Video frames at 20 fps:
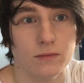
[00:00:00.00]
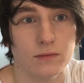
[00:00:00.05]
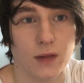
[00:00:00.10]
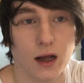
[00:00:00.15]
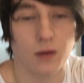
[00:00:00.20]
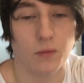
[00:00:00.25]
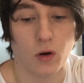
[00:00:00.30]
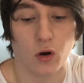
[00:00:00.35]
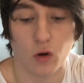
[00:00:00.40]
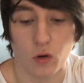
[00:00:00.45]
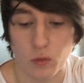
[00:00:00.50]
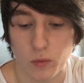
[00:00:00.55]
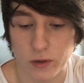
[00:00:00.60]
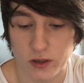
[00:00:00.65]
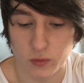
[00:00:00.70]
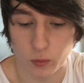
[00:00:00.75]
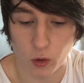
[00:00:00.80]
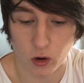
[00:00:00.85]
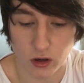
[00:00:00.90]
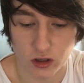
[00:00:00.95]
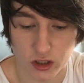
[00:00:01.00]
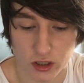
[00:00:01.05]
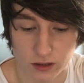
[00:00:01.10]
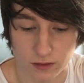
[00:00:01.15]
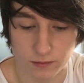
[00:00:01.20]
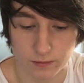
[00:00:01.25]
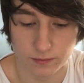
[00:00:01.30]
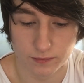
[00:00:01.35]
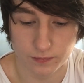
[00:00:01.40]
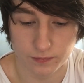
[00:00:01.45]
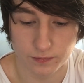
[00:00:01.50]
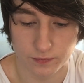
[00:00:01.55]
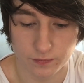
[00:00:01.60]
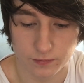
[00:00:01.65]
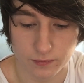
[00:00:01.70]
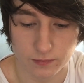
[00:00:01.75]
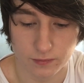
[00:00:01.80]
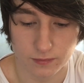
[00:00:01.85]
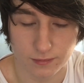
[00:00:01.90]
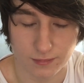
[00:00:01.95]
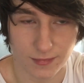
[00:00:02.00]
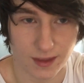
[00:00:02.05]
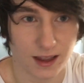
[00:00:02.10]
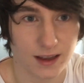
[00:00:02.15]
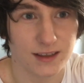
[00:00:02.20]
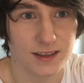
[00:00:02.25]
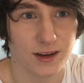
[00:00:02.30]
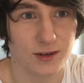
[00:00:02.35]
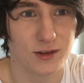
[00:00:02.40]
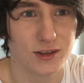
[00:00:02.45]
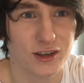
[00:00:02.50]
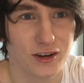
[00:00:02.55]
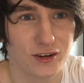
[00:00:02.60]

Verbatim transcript: I'm always watching. That sounds